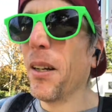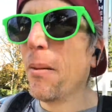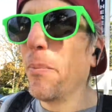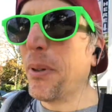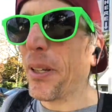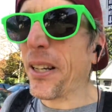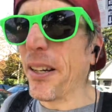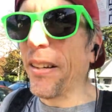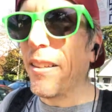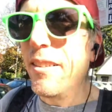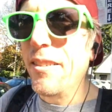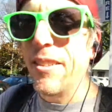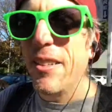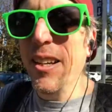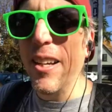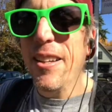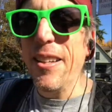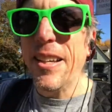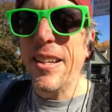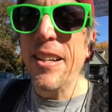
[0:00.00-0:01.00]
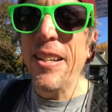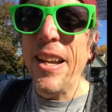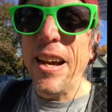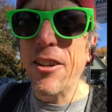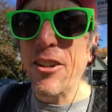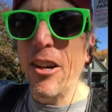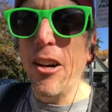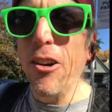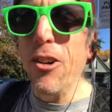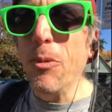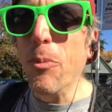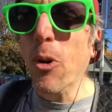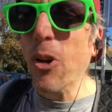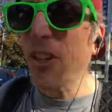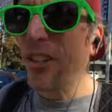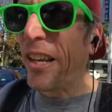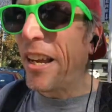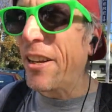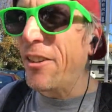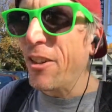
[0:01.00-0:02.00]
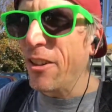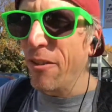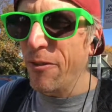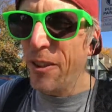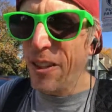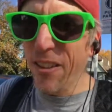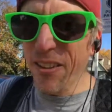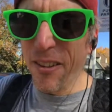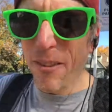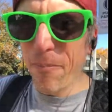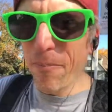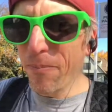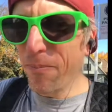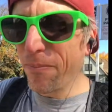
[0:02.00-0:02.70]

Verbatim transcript: because they can now charge more sanction fees.